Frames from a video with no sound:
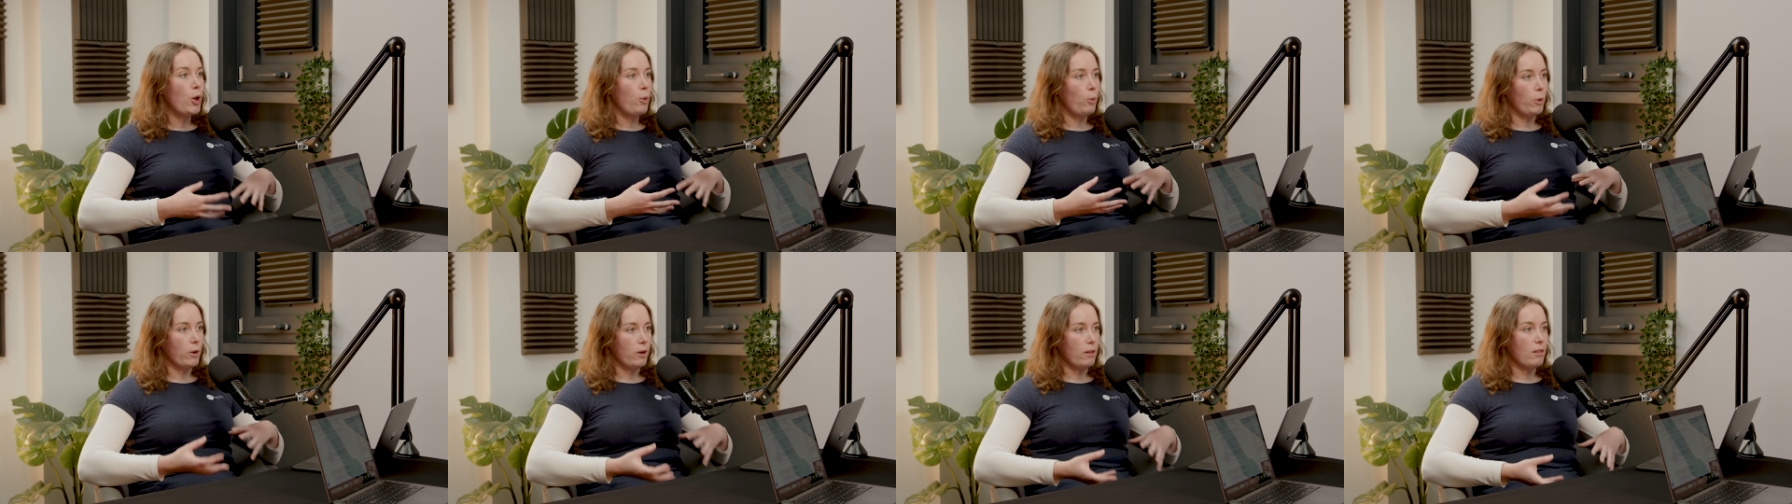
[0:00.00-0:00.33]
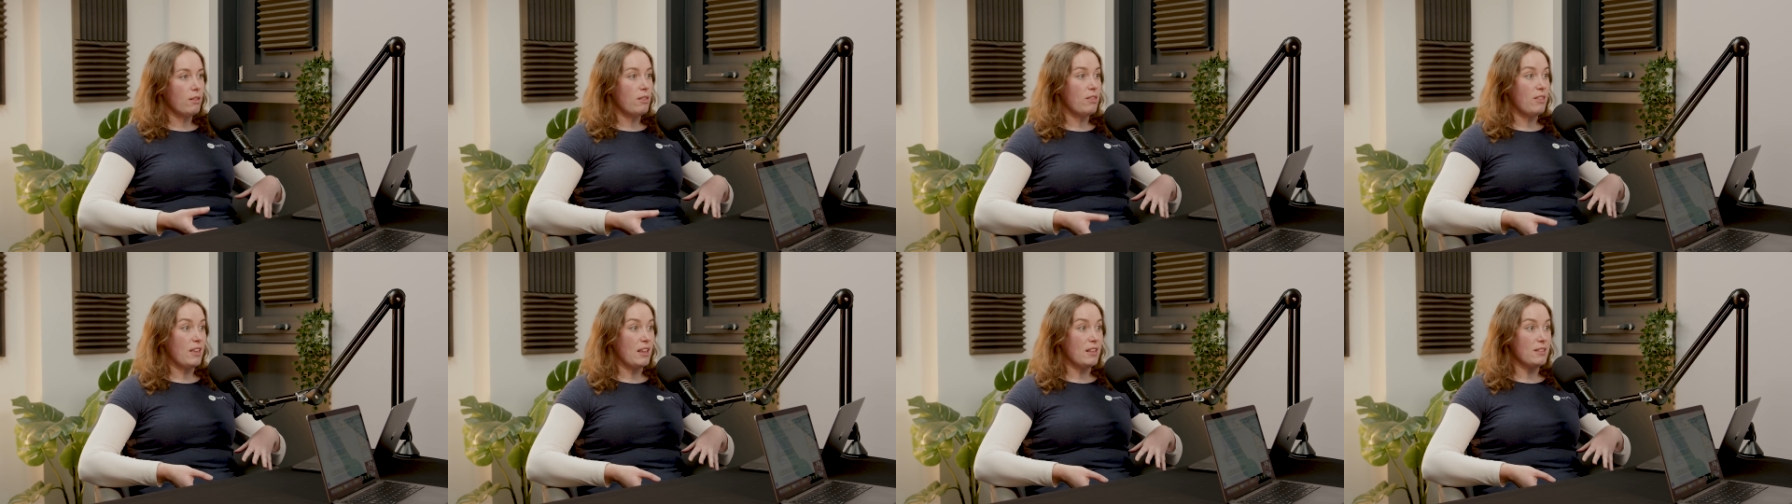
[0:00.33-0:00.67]
One of the
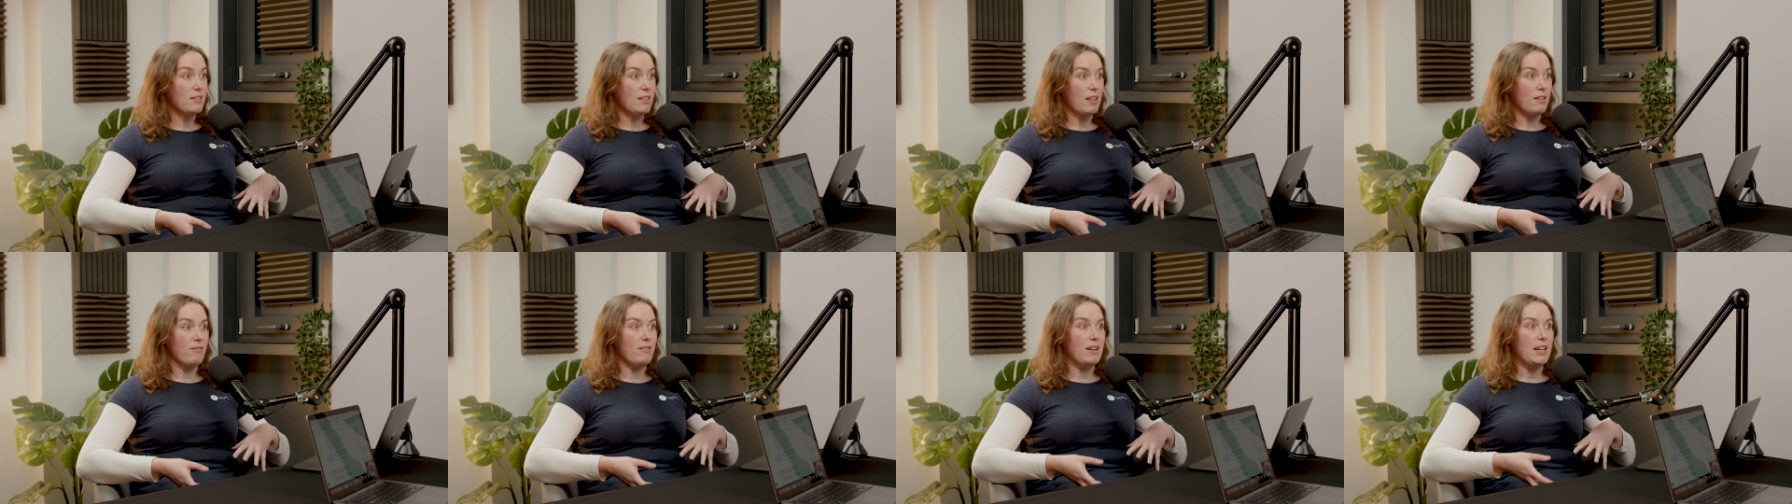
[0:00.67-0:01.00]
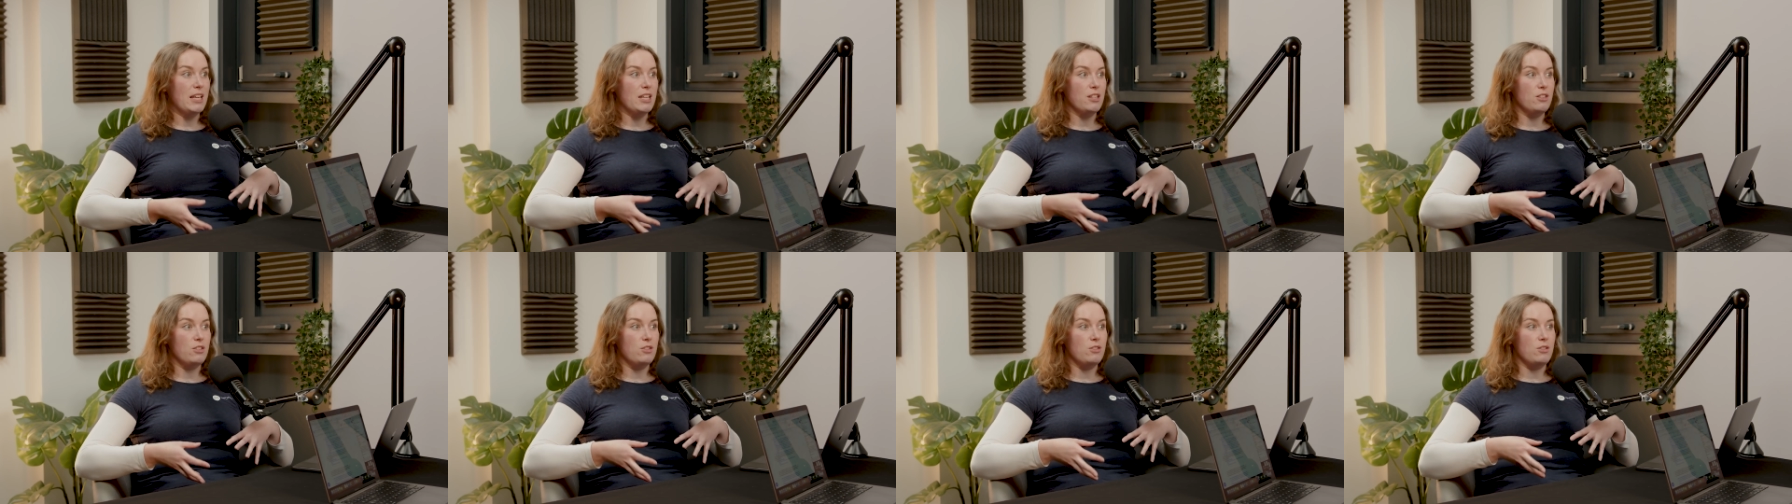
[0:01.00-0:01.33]
things they
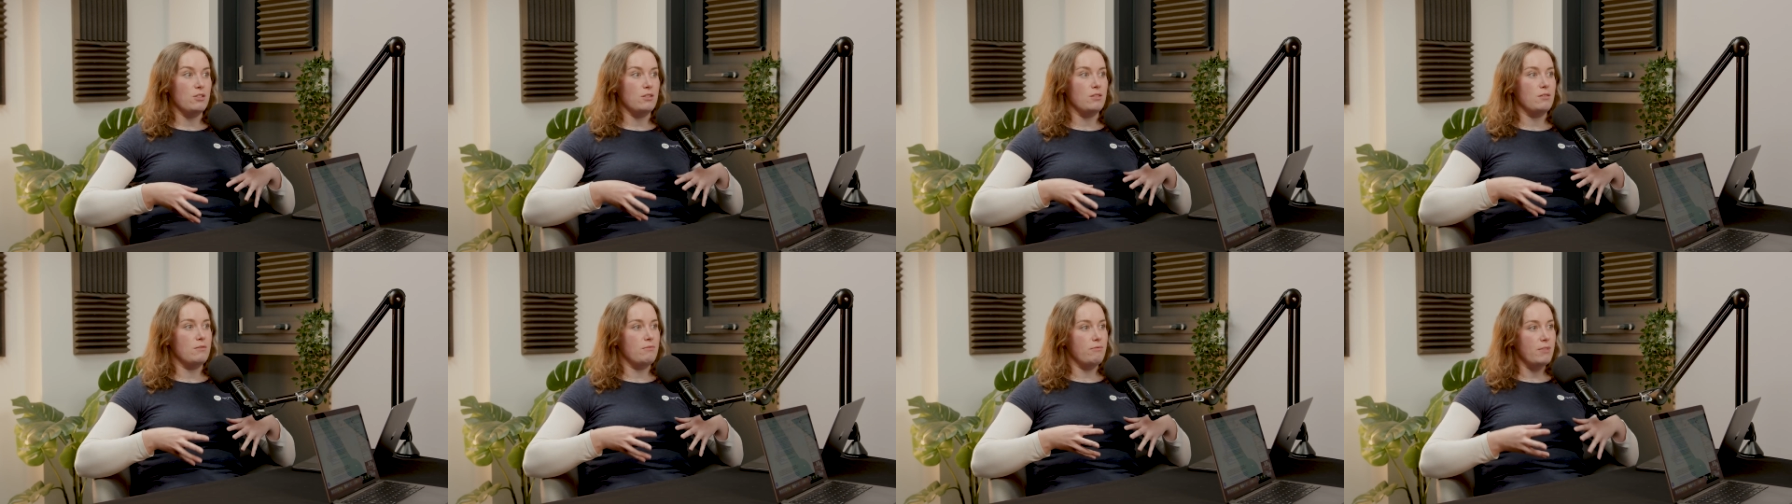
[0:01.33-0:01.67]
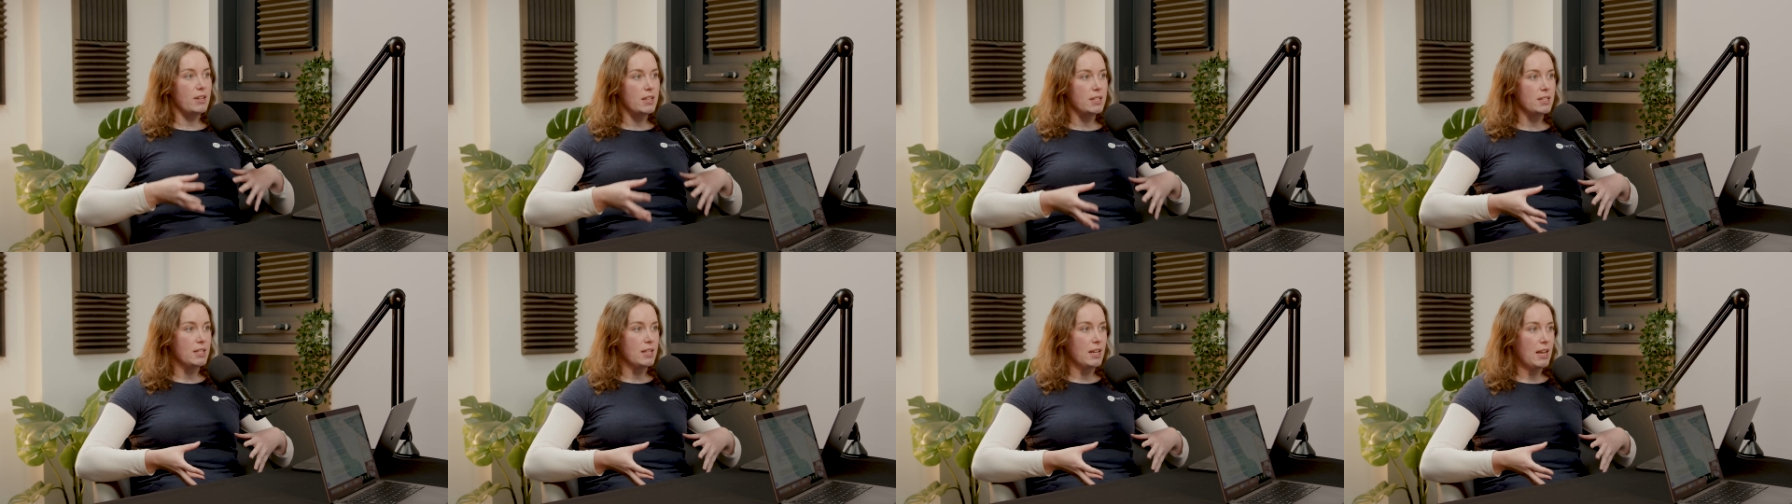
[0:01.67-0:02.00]
released just
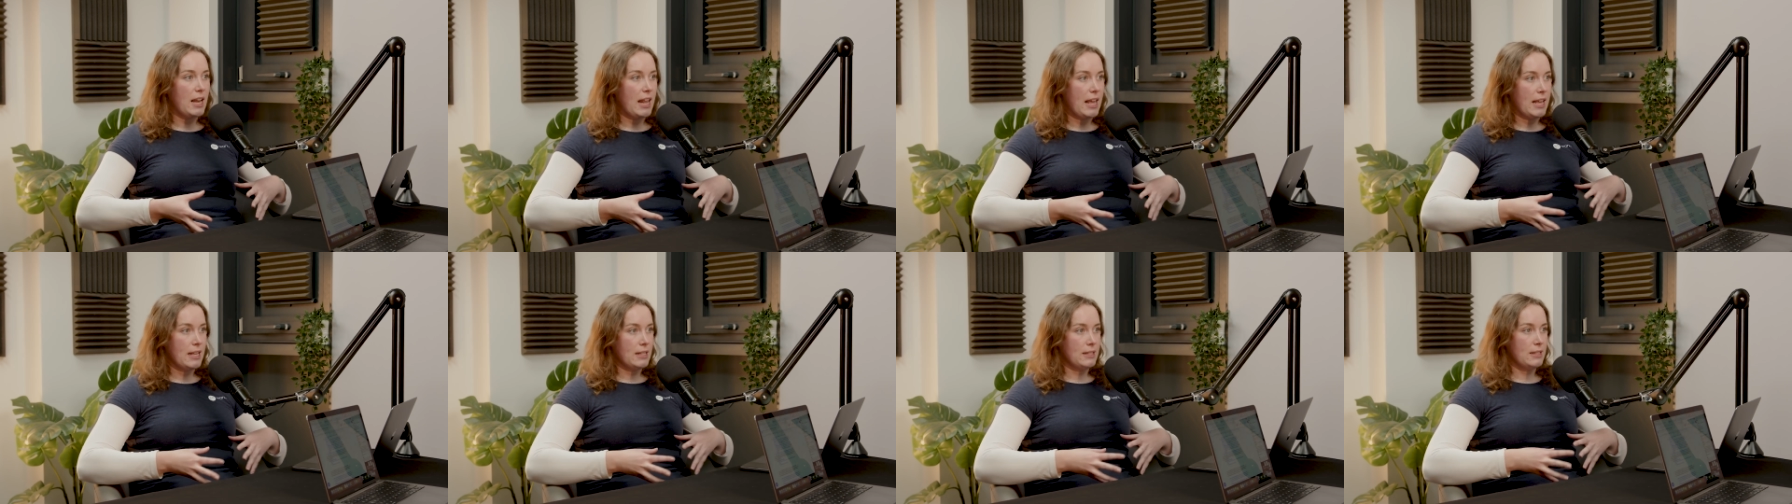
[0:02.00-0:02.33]
recently